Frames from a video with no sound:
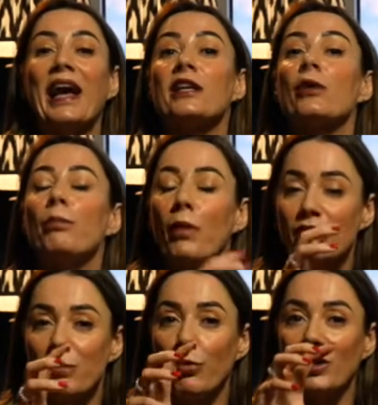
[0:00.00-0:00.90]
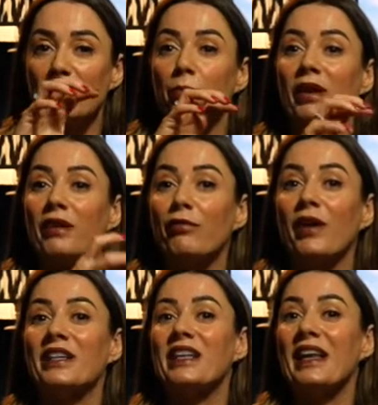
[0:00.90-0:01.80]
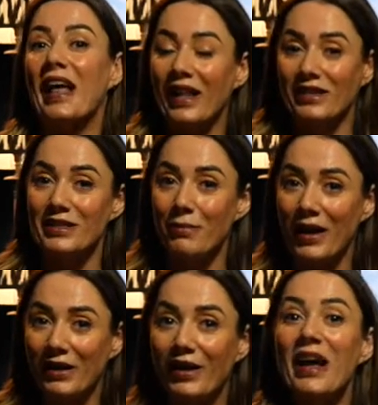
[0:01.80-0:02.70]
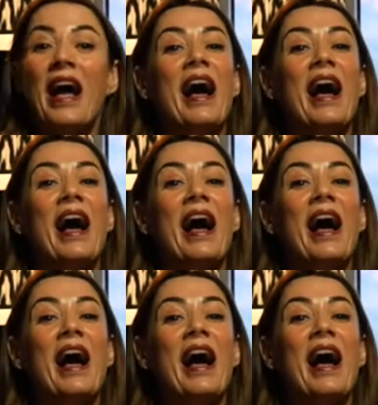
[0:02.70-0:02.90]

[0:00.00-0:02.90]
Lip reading: and most importantly to proliferate in a healthy manner.